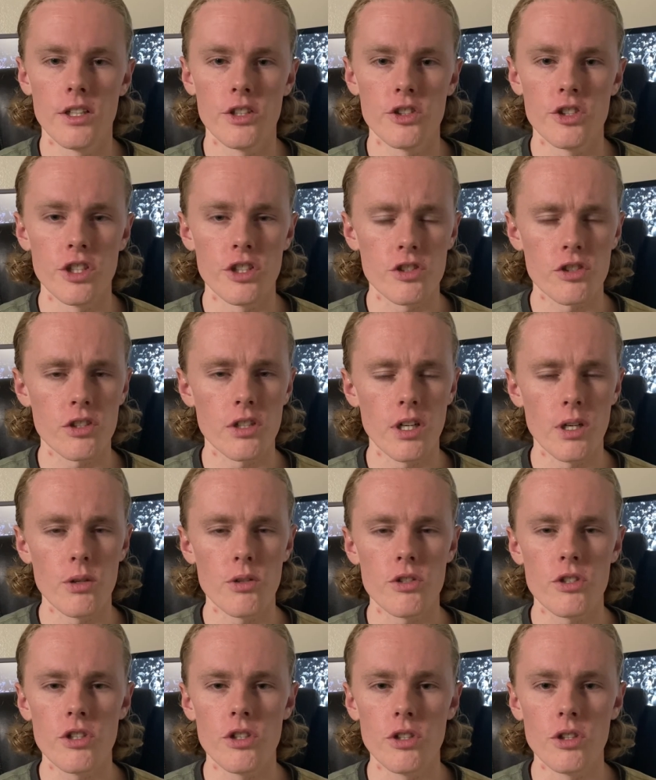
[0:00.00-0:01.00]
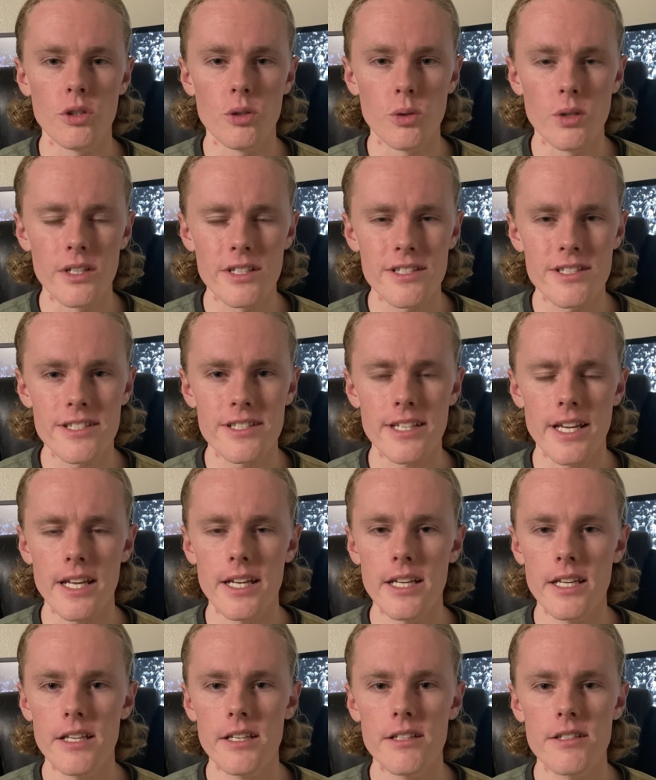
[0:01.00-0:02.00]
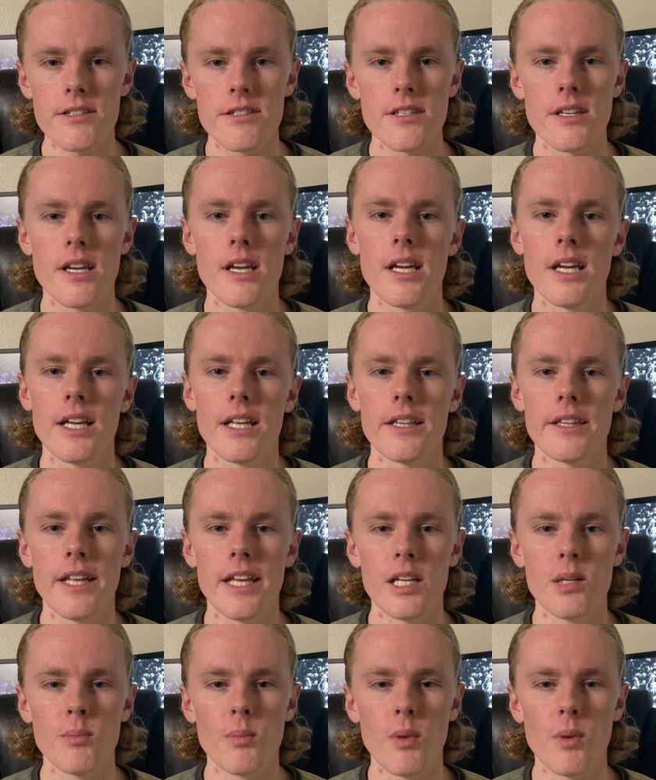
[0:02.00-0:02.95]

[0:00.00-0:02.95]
Just go to Settings, then